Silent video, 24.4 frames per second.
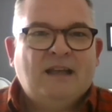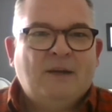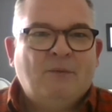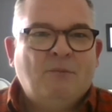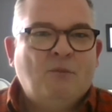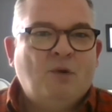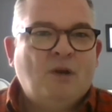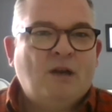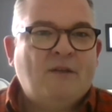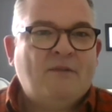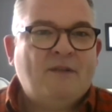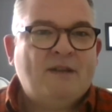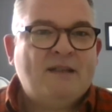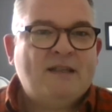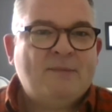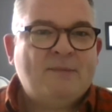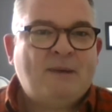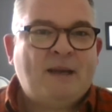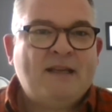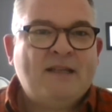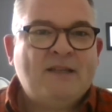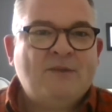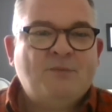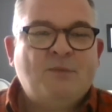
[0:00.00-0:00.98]
in whatever
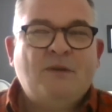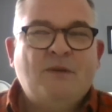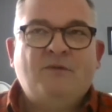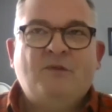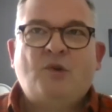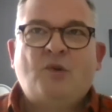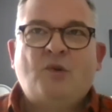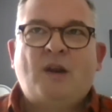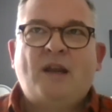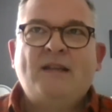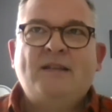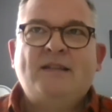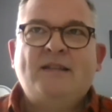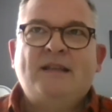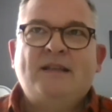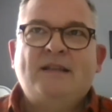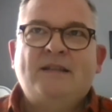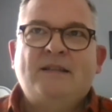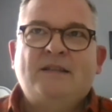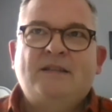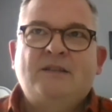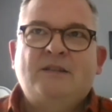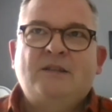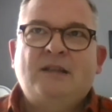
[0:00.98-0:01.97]
space we've created
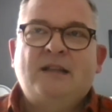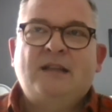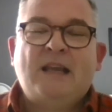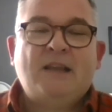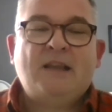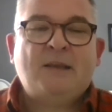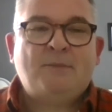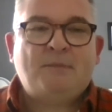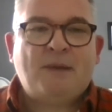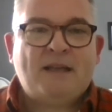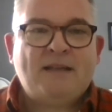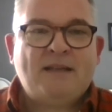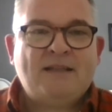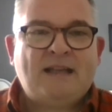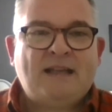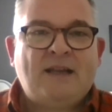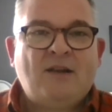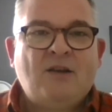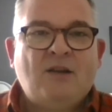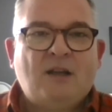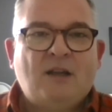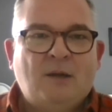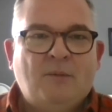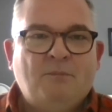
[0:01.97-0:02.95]
to get the best
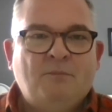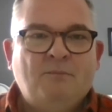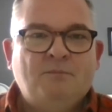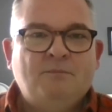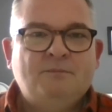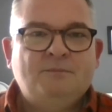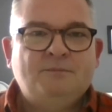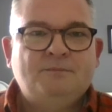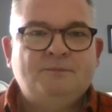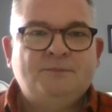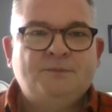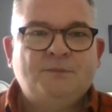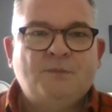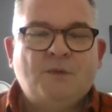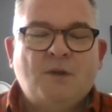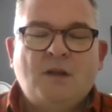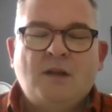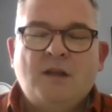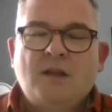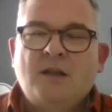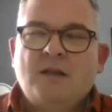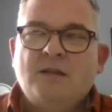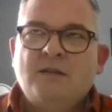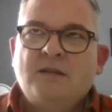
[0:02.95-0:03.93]
outcome.
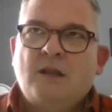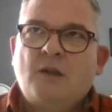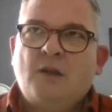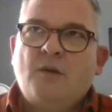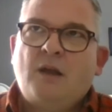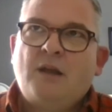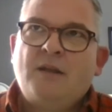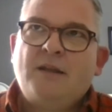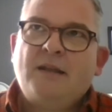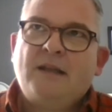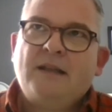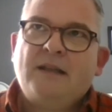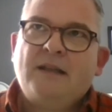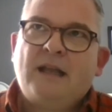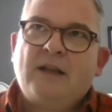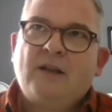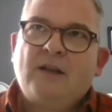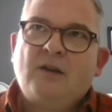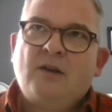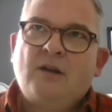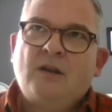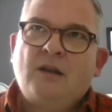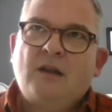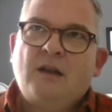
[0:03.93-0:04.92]
So I think that
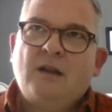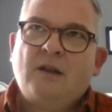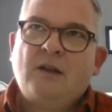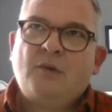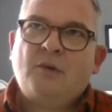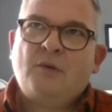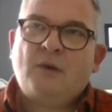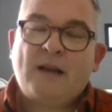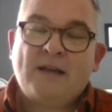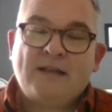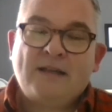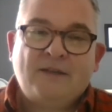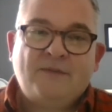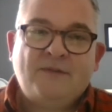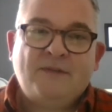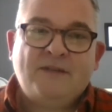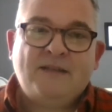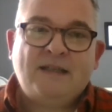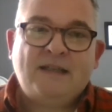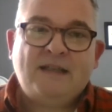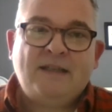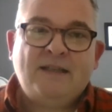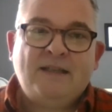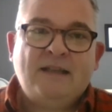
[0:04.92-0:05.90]

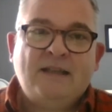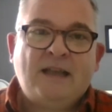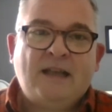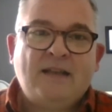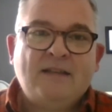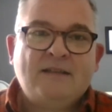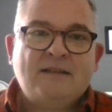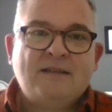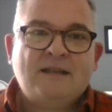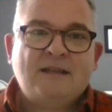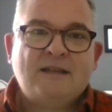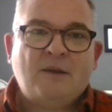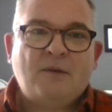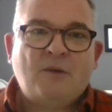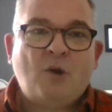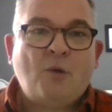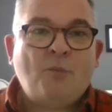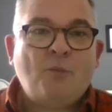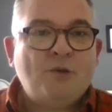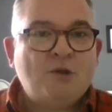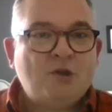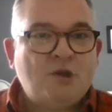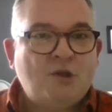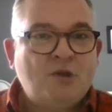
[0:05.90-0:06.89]
creativity, that
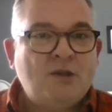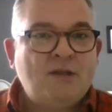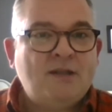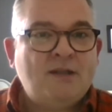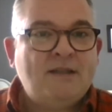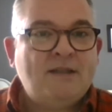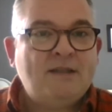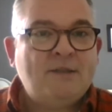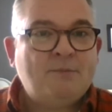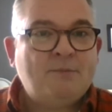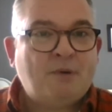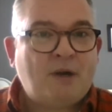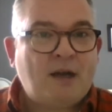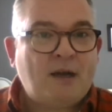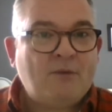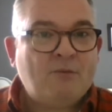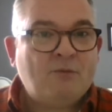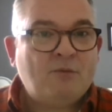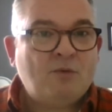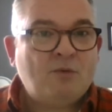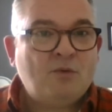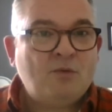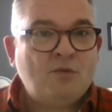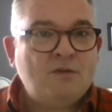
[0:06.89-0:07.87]
opportunity to break
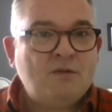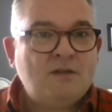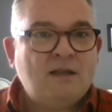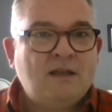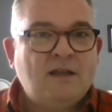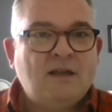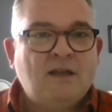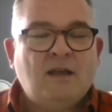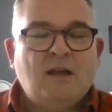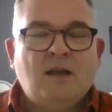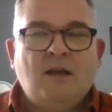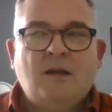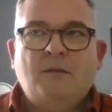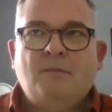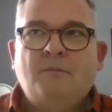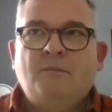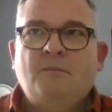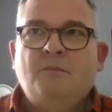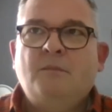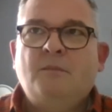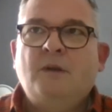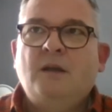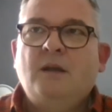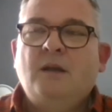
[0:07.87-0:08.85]
rules,
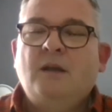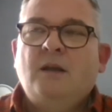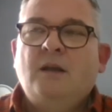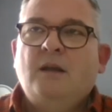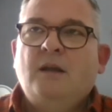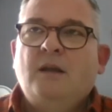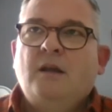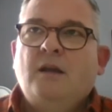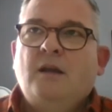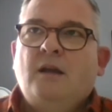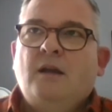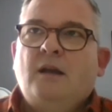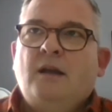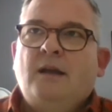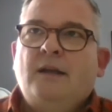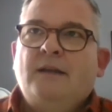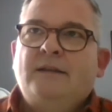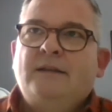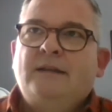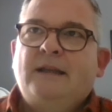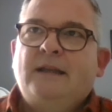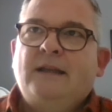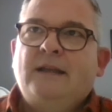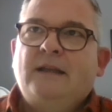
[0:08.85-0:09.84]
I
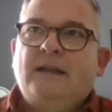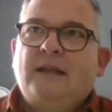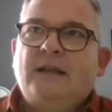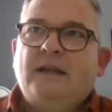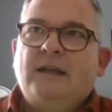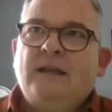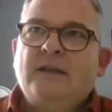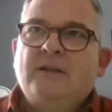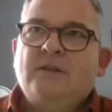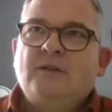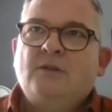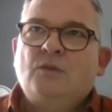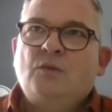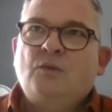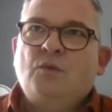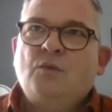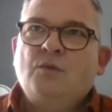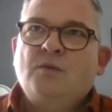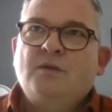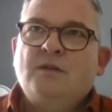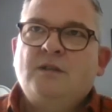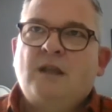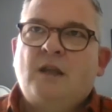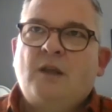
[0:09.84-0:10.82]
think it's
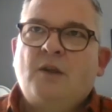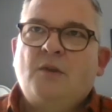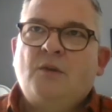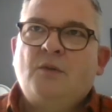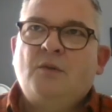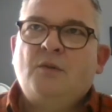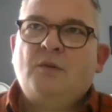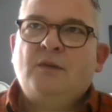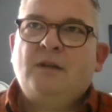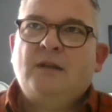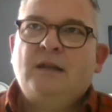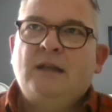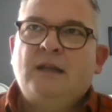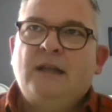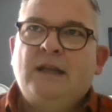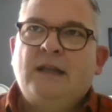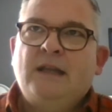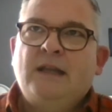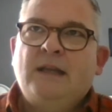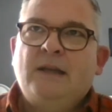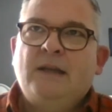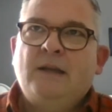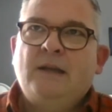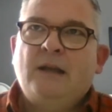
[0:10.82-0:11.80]
also
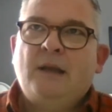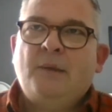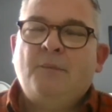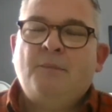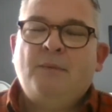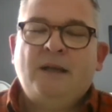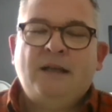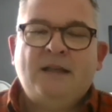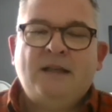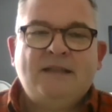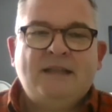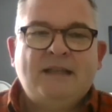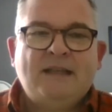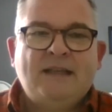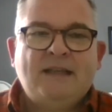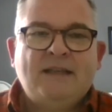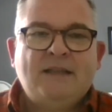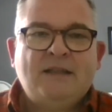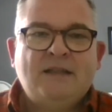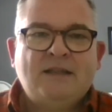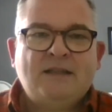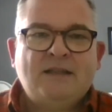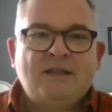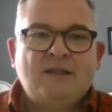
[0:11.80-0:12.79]
the ability
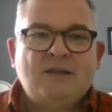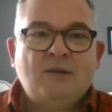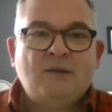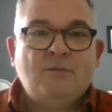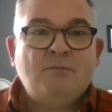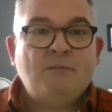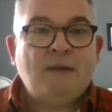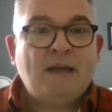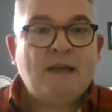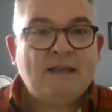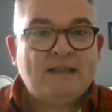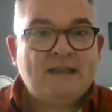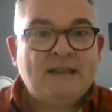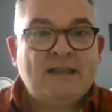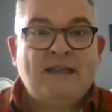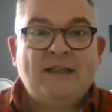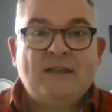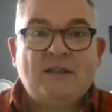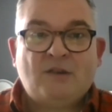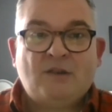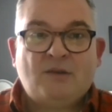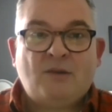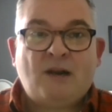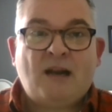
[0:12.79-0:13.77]
just to meet and
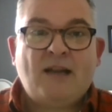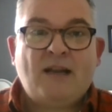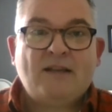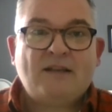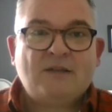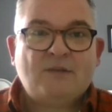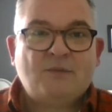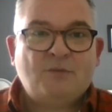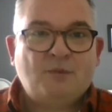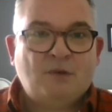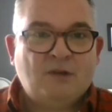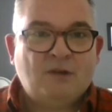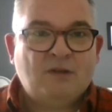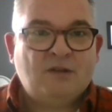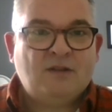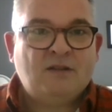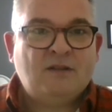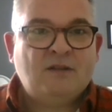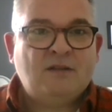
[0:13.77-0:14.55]
interact with